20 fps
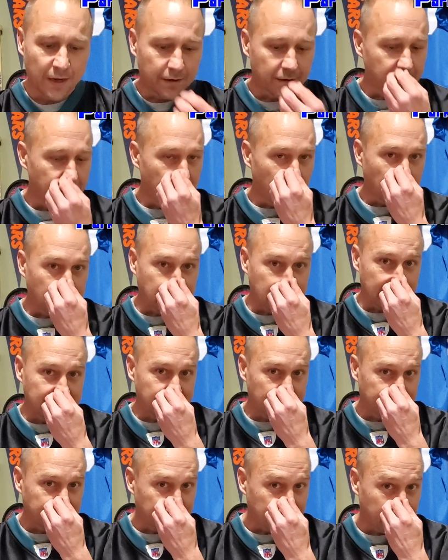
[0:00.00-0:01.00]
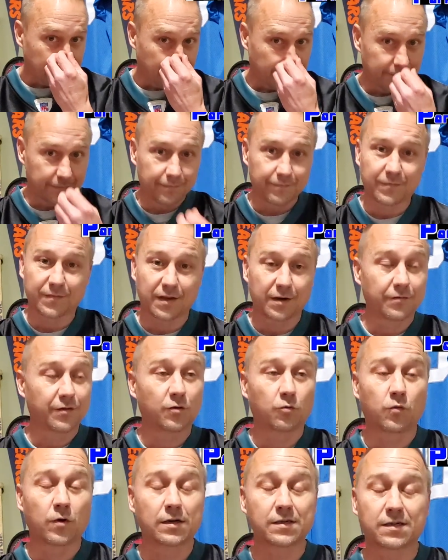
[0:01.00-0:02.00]
New York Jets, I think they're the
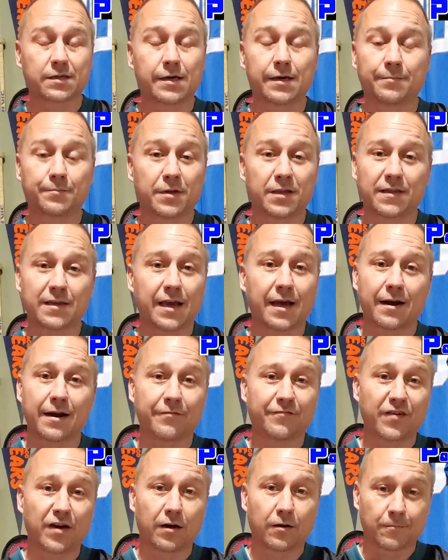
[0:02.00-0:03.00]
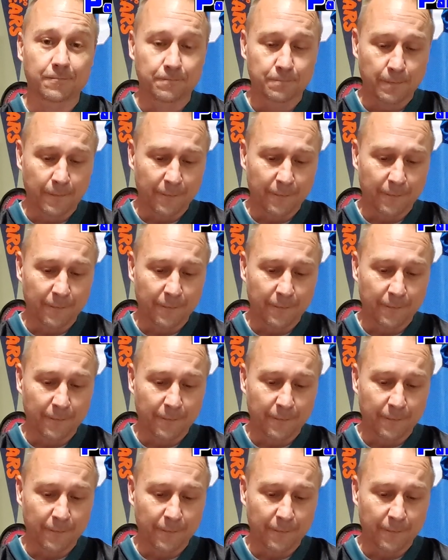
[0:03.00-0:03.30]
worst team in the NFL